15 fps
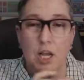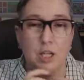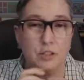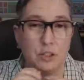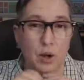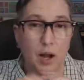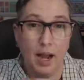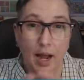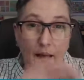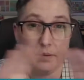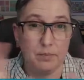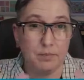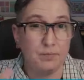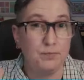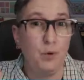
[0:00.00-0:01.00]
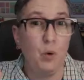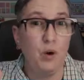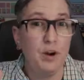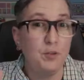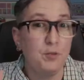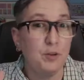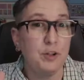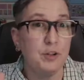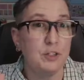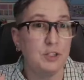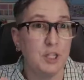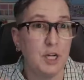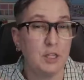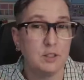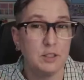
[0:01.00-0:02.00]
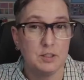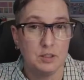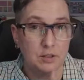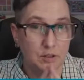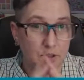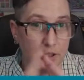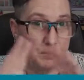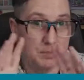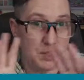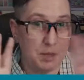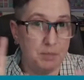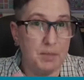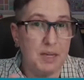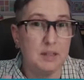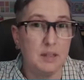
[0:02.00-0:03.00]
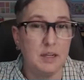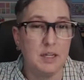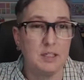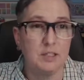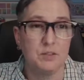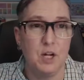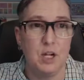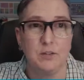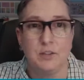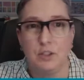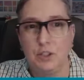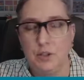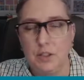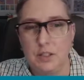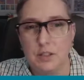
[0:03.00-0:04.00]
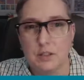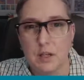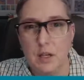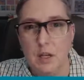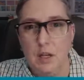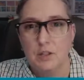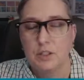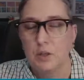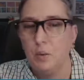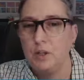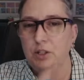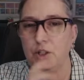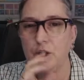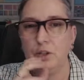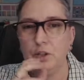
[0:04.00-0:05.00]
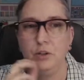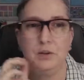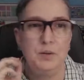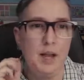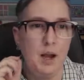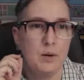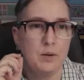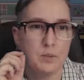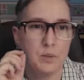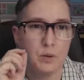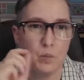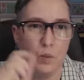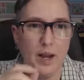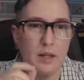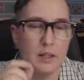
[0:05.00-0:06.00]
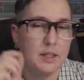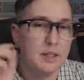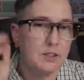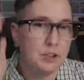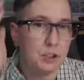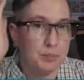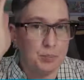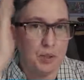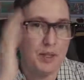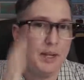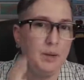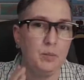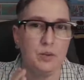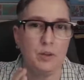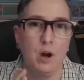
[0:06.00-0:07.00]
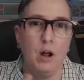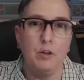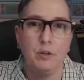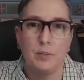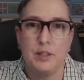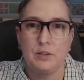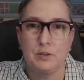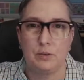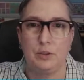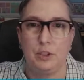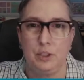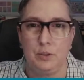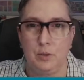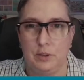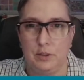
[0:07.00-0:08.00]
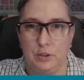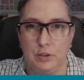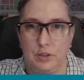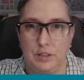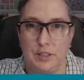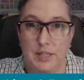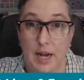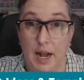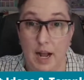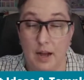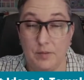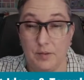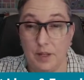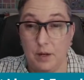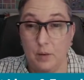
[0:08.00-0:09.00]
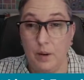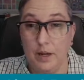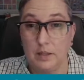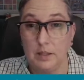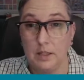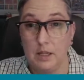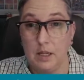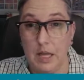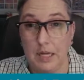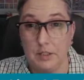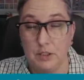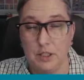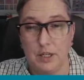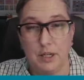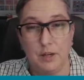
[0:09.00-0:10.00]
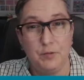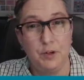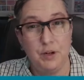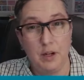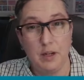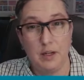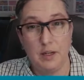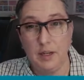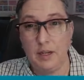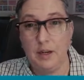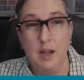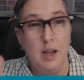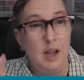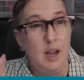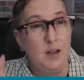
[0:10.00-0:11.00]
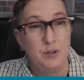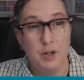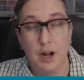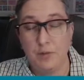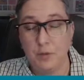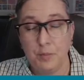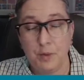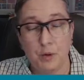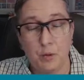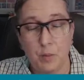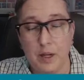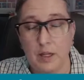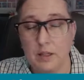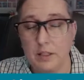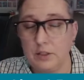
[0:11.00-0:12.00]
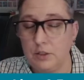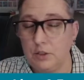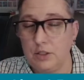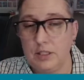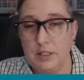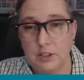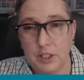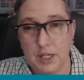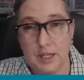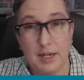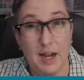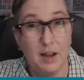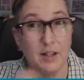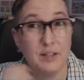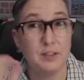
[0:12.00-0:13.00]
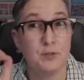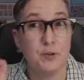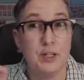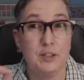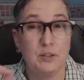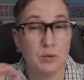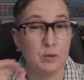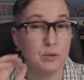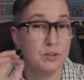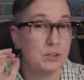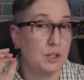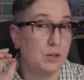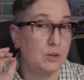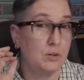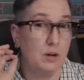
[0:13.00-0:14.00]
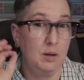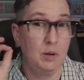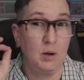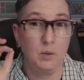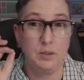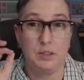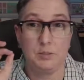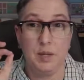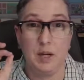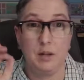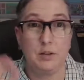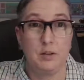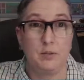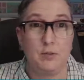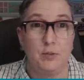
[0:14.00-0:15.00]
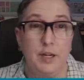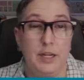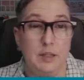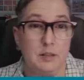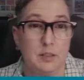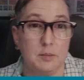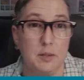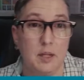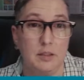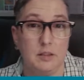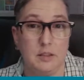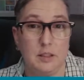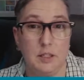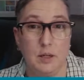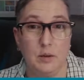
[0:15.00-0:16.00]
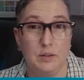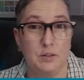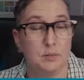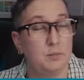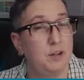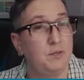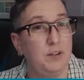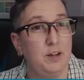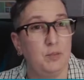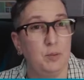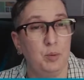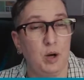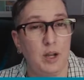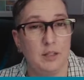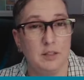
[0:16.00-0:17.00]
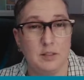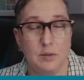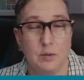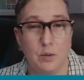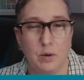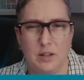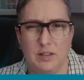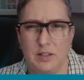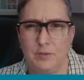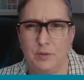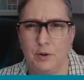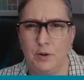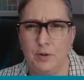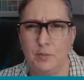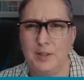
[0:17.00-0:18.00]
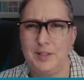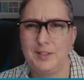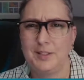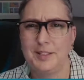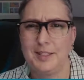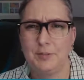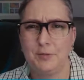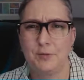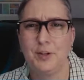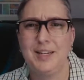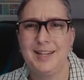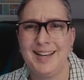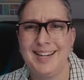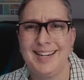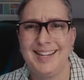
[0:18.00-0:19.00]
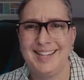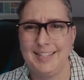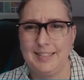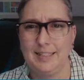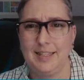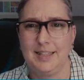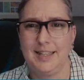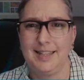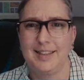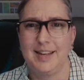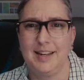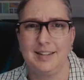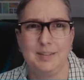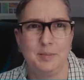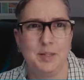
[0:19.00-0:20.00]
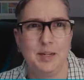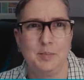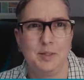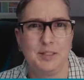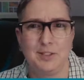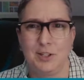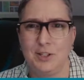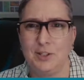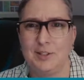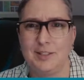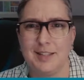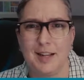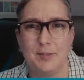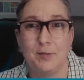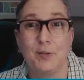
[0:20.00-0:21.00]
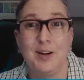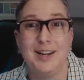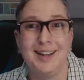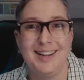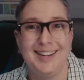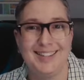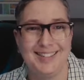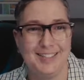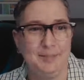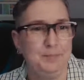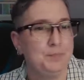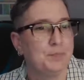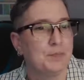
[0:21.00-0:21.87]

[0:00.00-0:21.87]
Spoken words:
So I had 4 different unit checklists to meet the needs of all of the students. So what you can do now is with Wakelet is you plan with all the resources you want your students to have in a Wakelet collection. And if you're not, again, you're not familiar with Wakelet, you need to check it out. It's a free tool, so I'm always about the free. It's my favorite price, or as I've heard recently, free 99. I like that. I'm going to start using that, free 99.